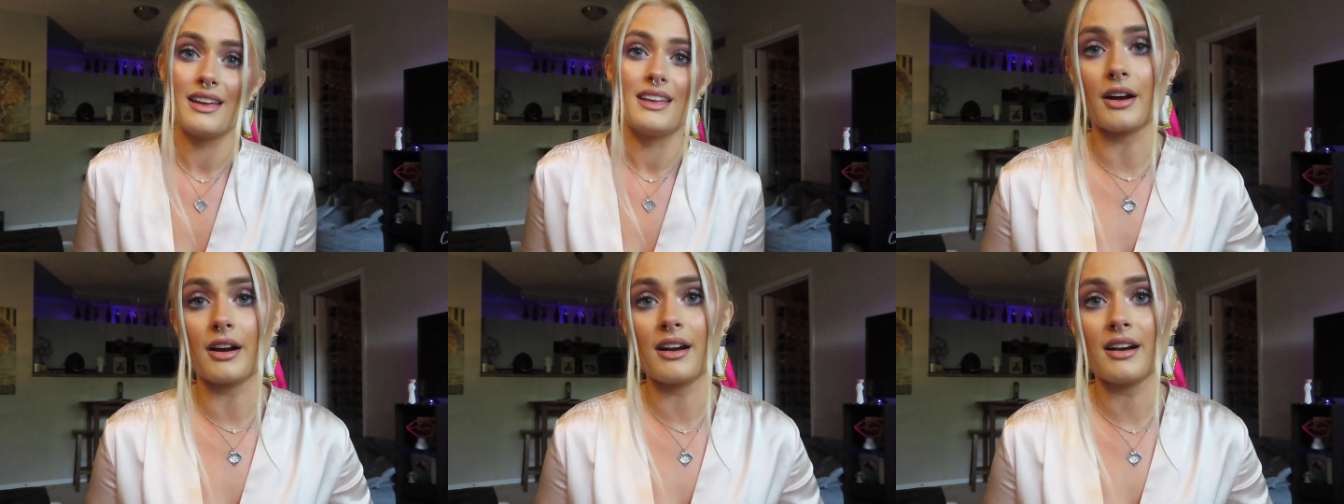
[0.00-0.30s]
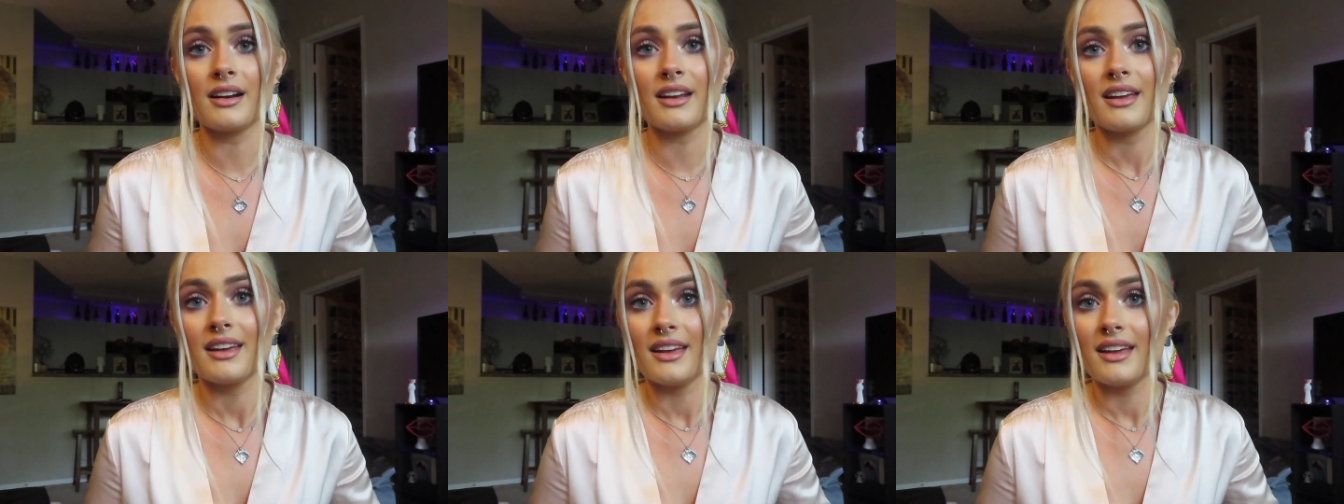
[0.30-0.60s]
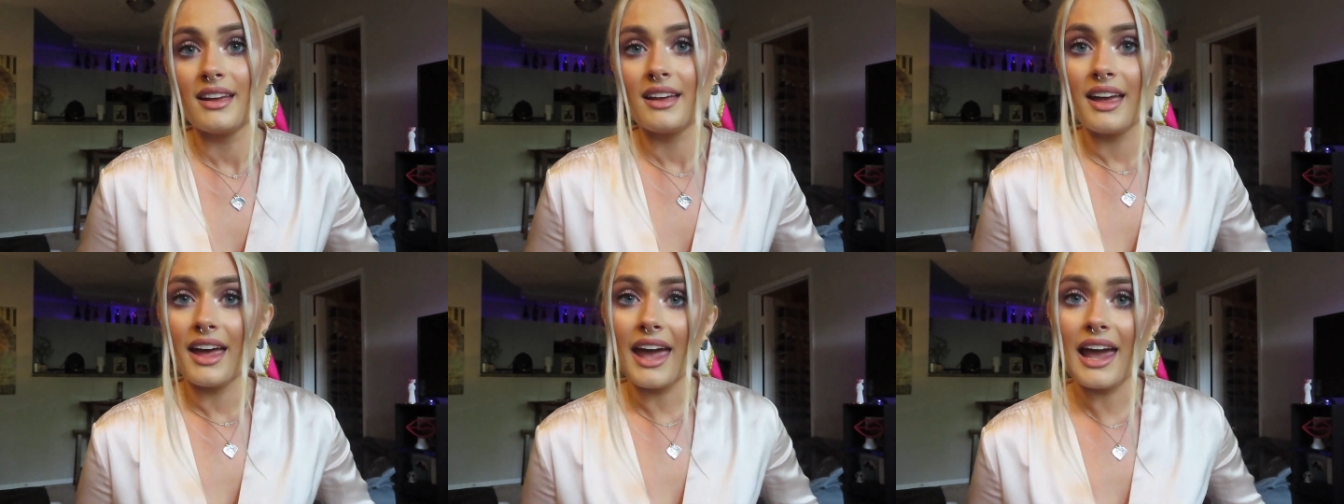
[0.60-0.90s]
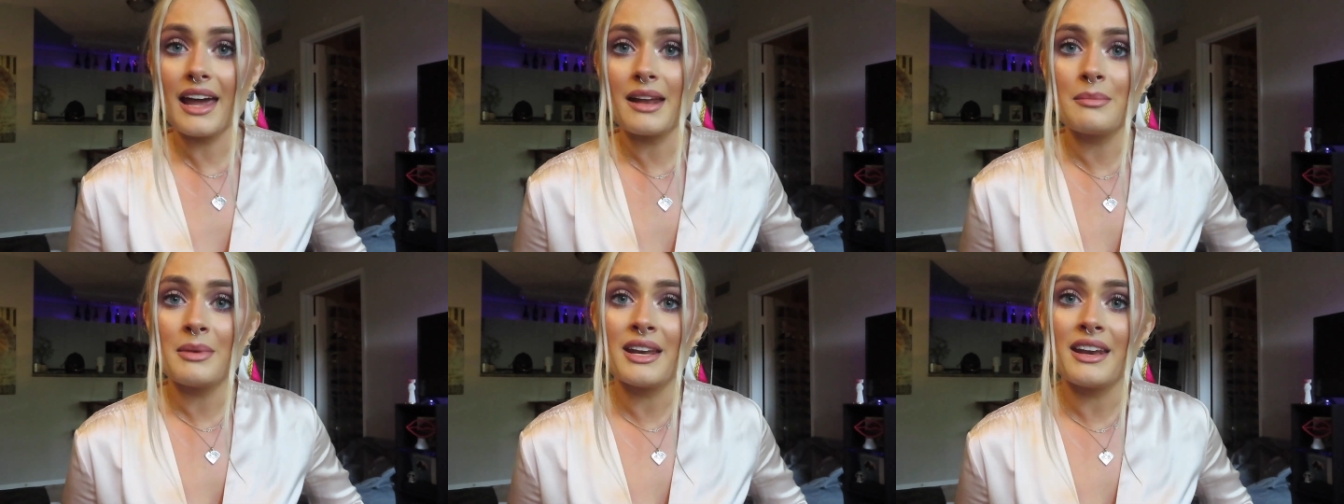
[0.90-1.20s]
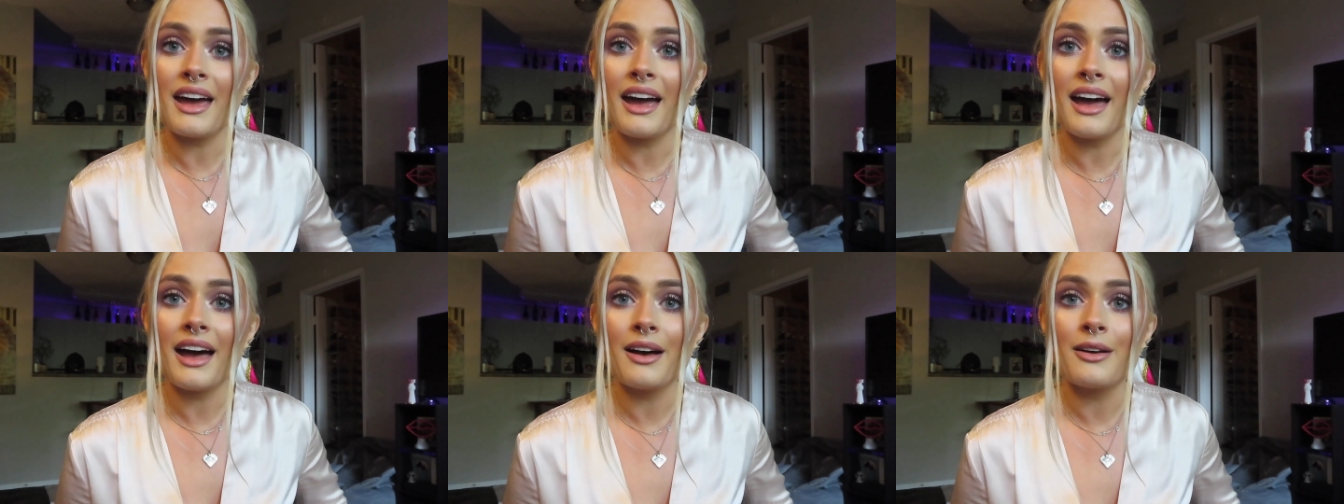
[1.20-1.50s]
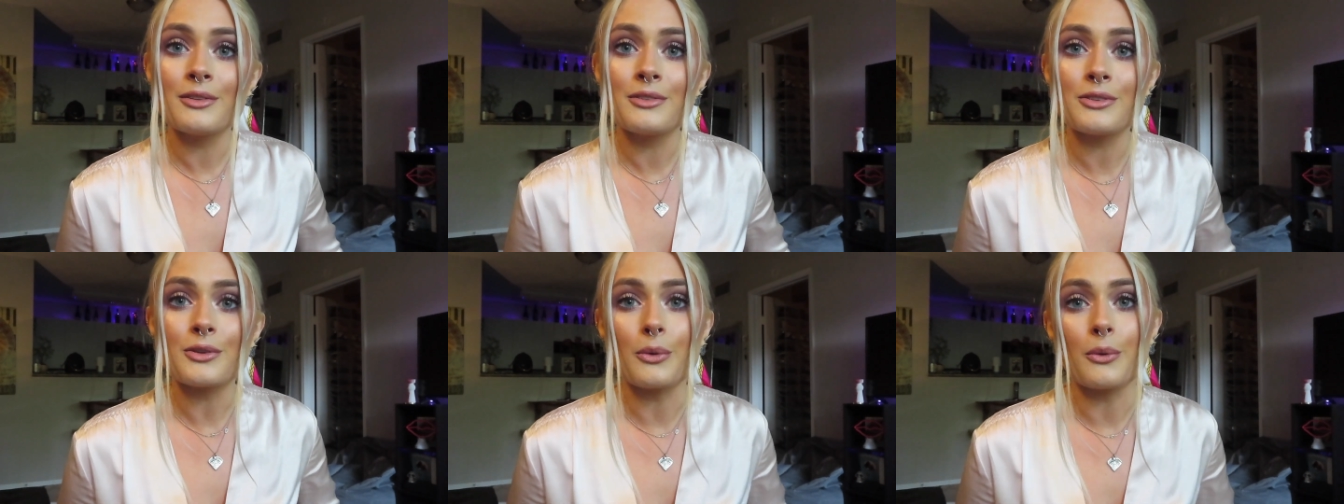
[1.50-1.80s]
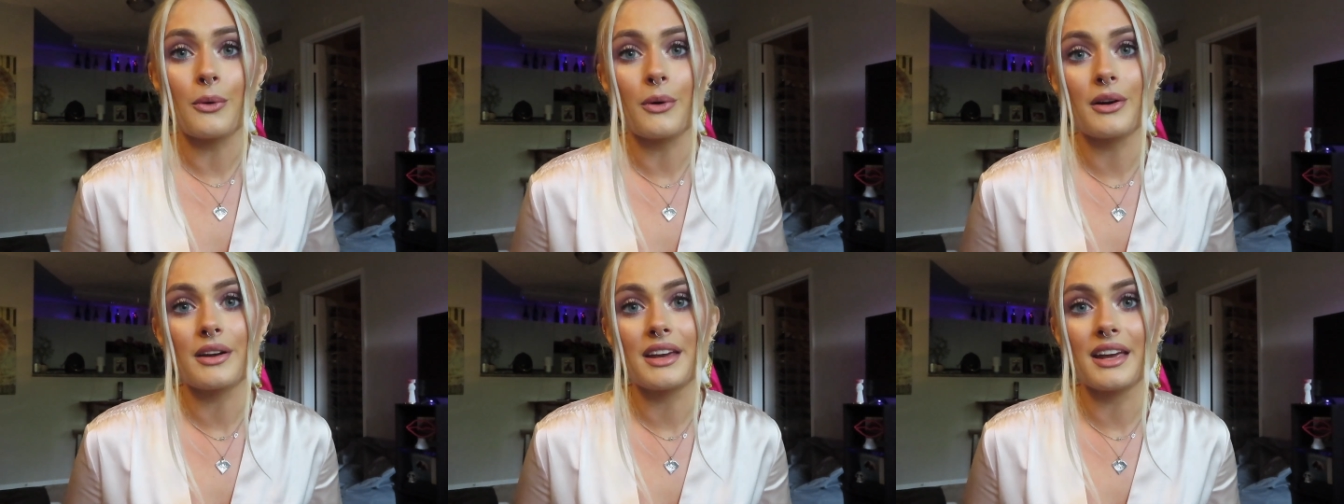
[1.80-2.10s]
Third, hand-me-downs
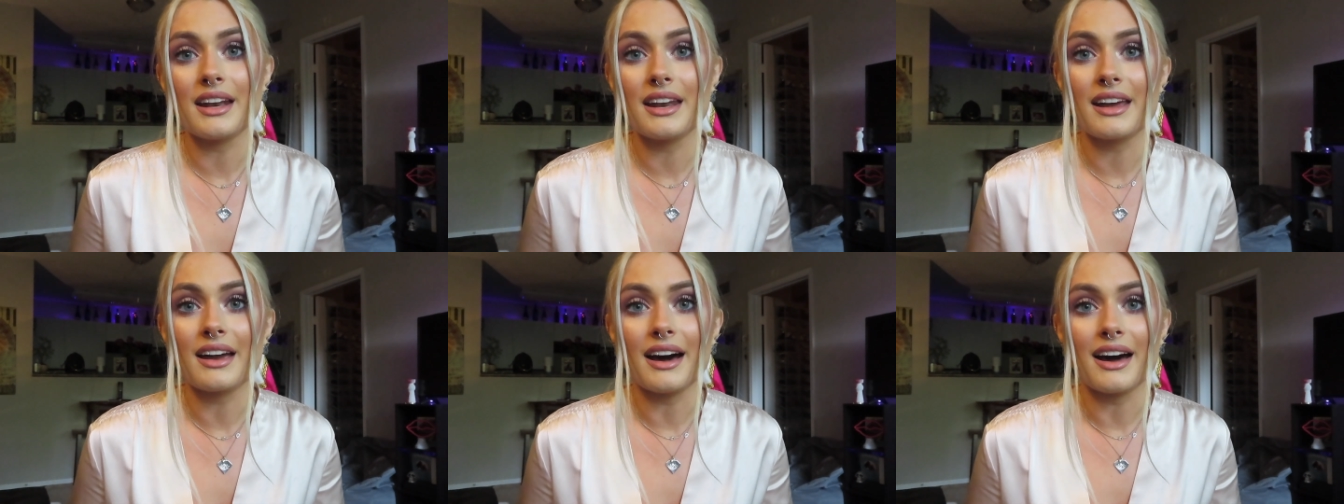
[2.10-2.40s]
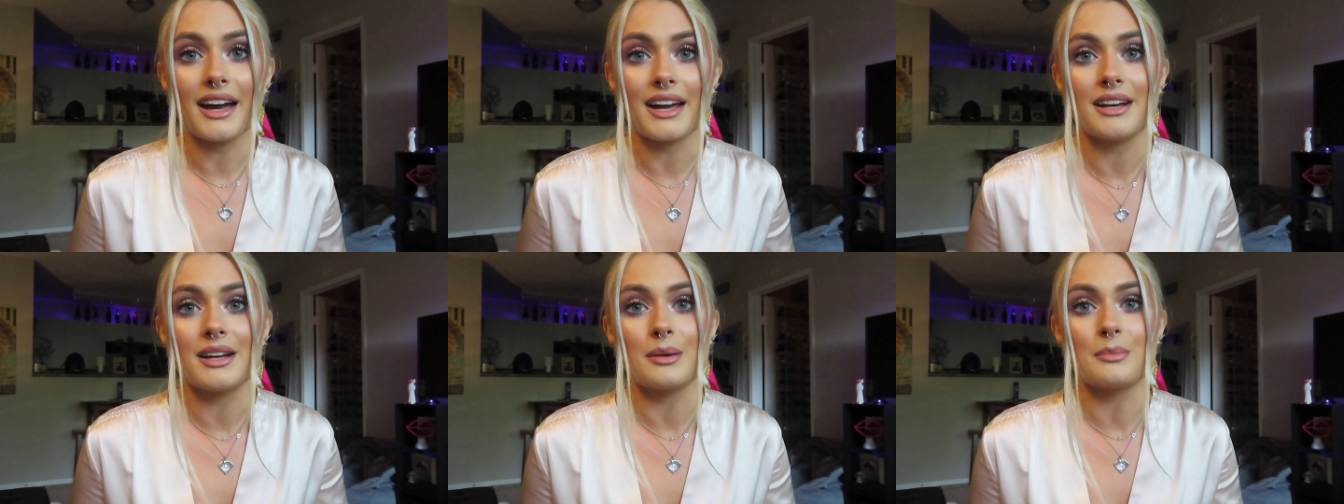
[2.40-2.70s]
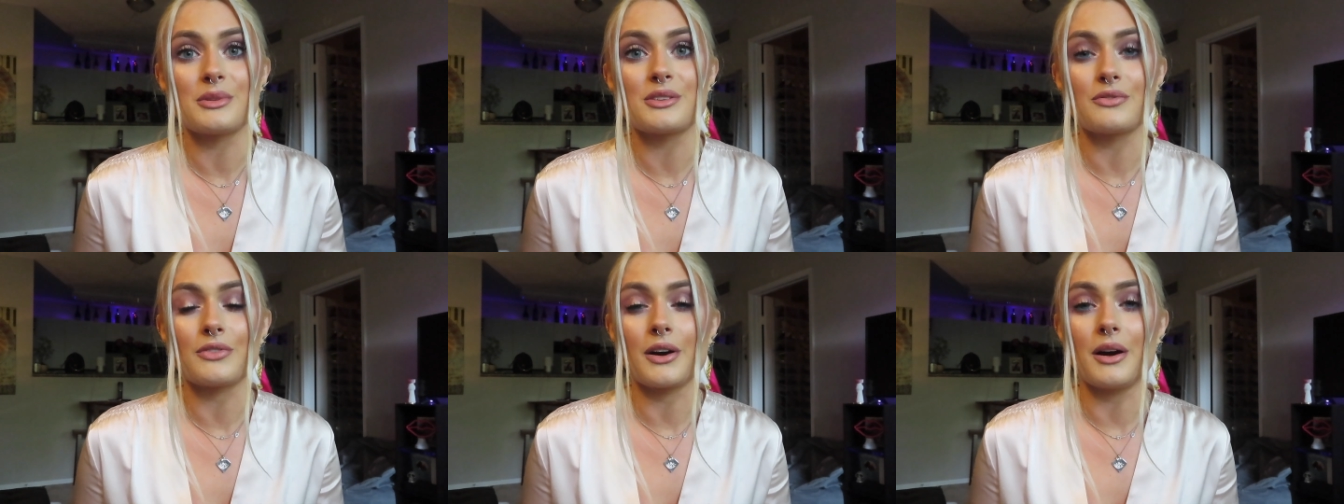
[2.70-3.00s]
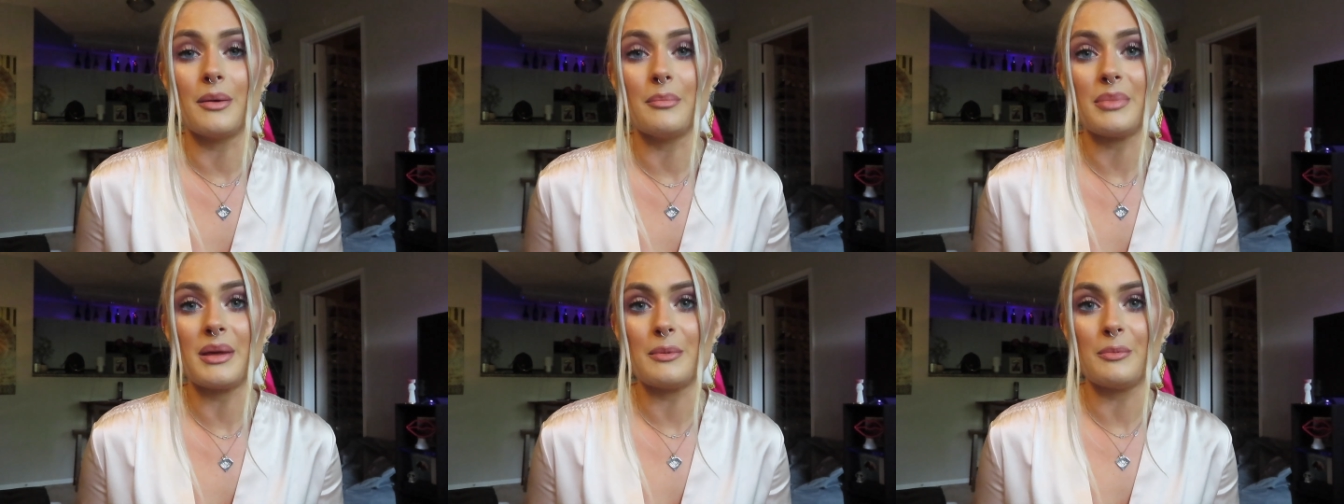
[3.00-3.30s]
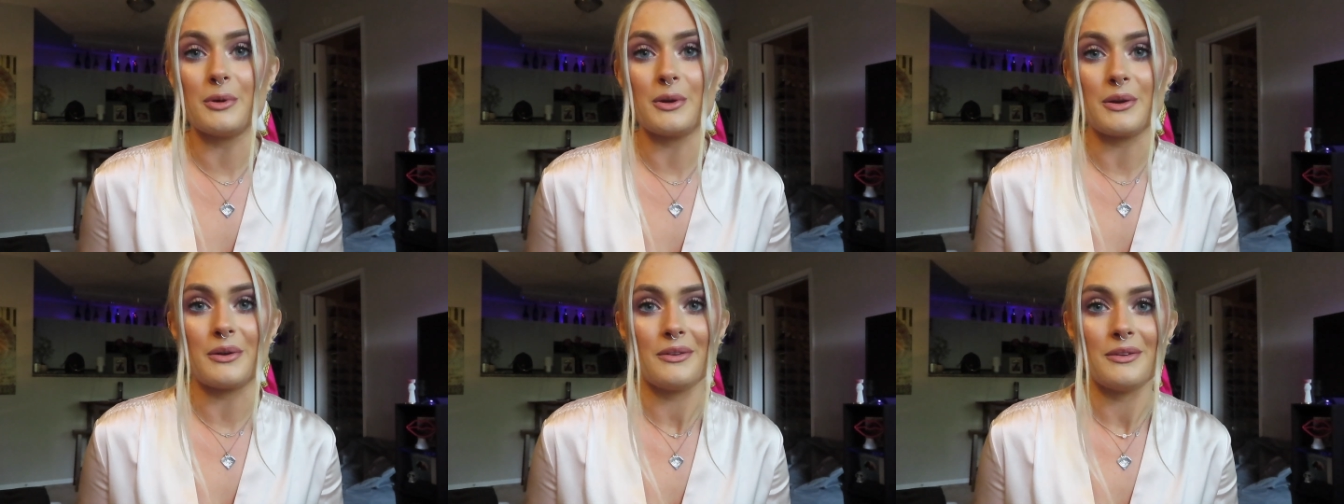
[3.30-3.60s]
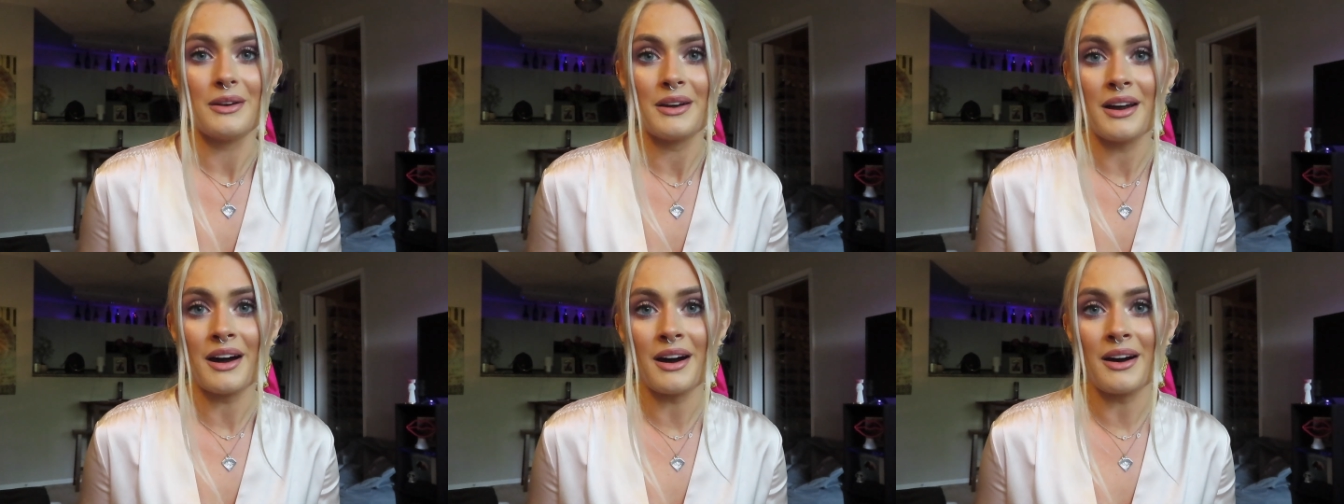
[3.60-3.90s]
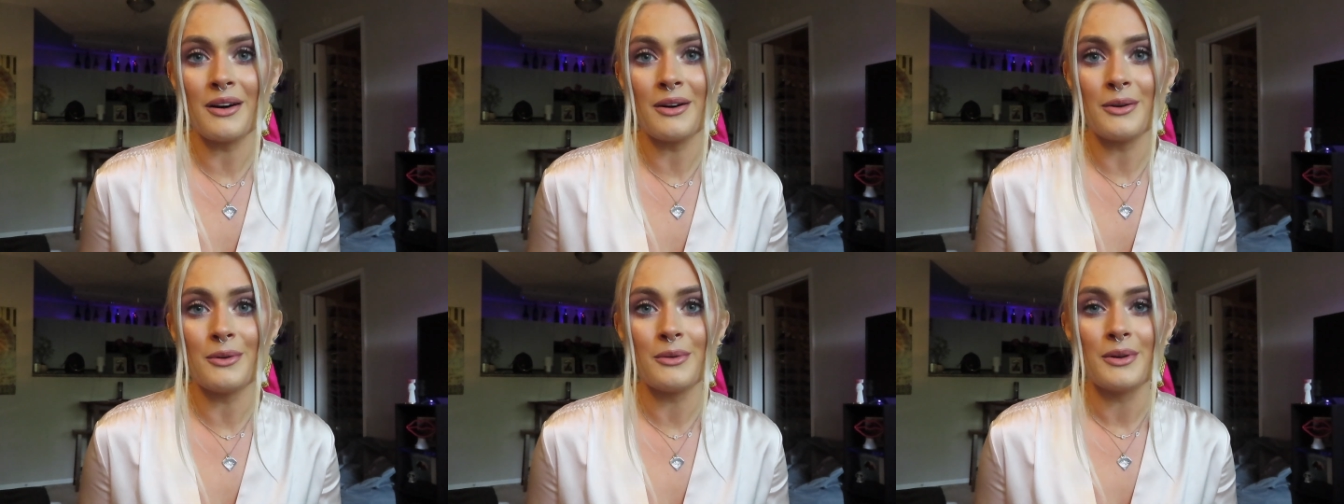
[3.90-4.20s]
or getting items from people you
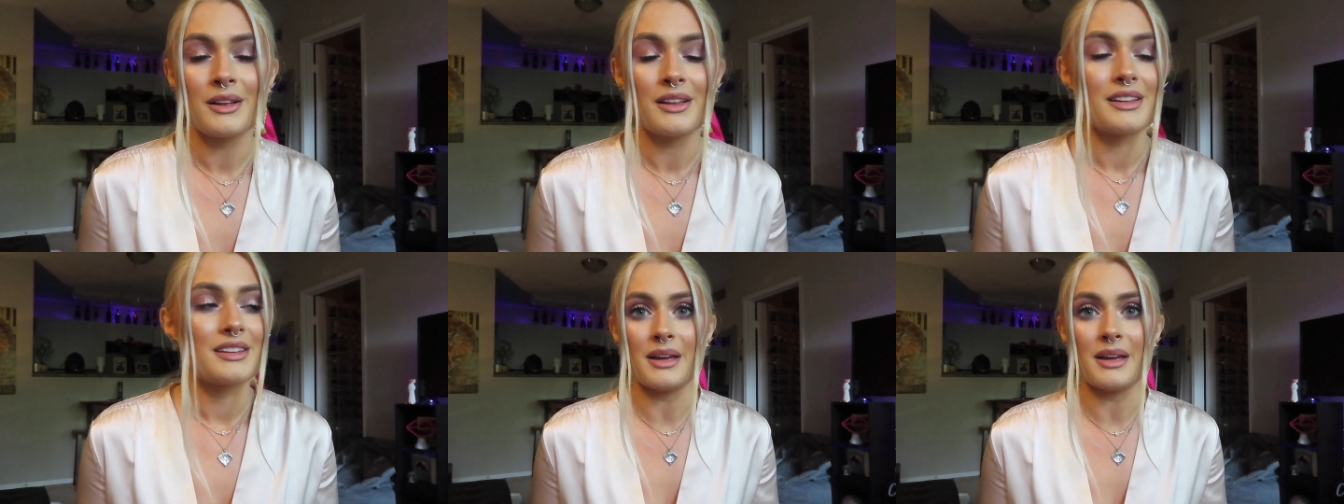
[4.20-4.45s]
know.